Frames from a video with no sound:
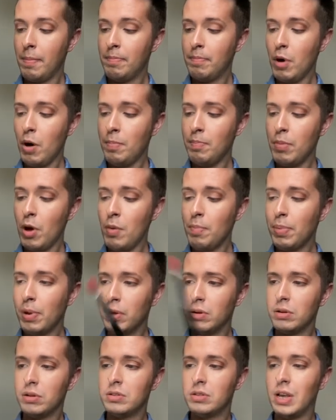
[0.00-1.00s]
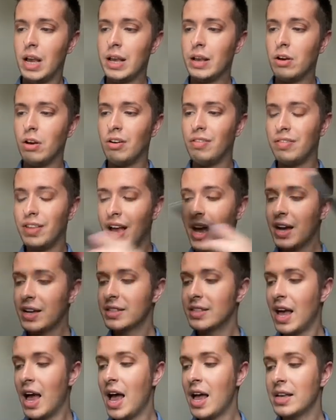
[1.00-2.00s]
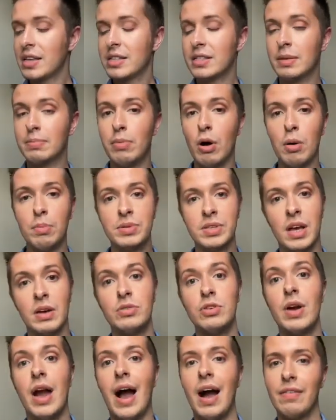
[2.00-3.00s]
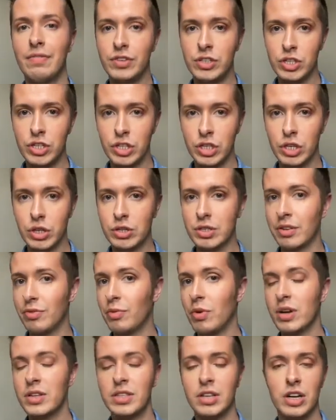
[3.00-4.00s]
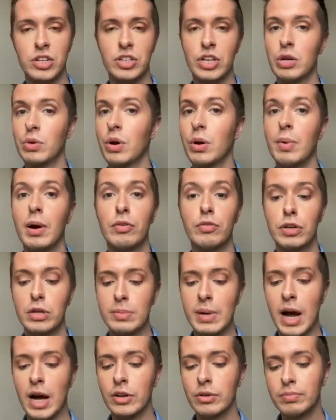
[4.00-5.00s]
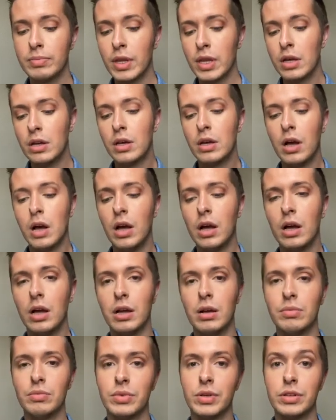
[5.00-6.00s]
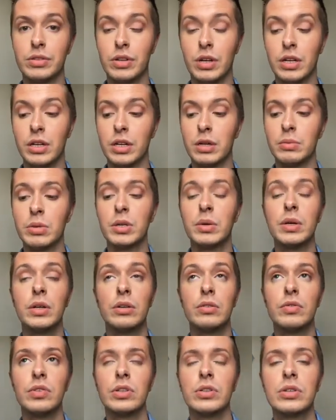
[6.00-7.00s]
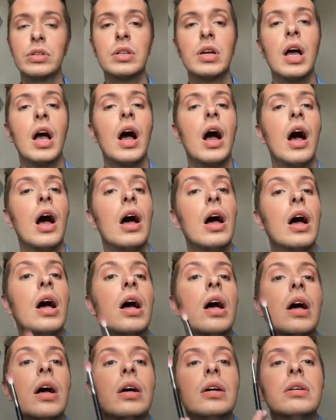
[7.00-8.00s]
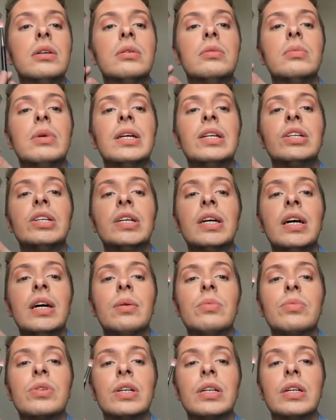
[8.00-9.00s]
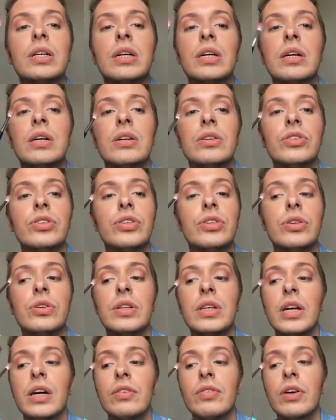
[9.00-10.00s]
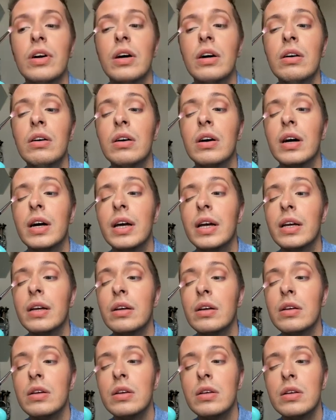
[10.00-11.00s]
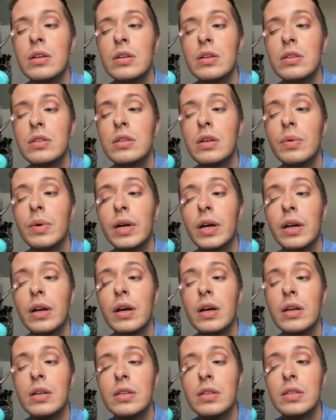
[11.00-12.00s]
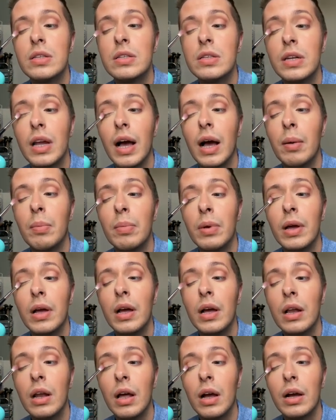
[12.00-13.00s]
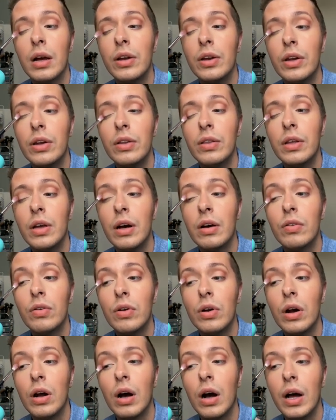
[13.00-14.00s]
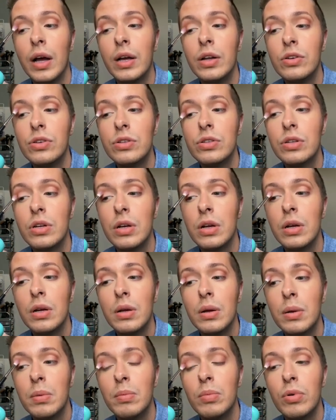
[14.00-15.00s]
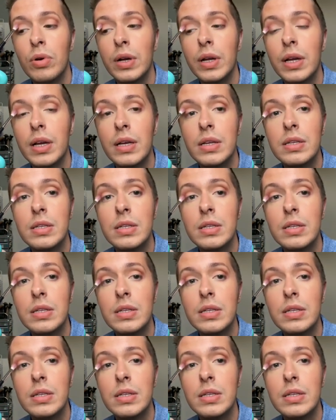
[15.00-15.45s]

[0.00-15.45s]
boop, boop. Take off the excess. The bop sound you have to do, because otherwise the eyeshadow will come out really bad. I'm totally kidding, by the way, obviously. And yeah, I'm just going to do the other eye. So we're going to stamp it like I did in the other eye and just bring it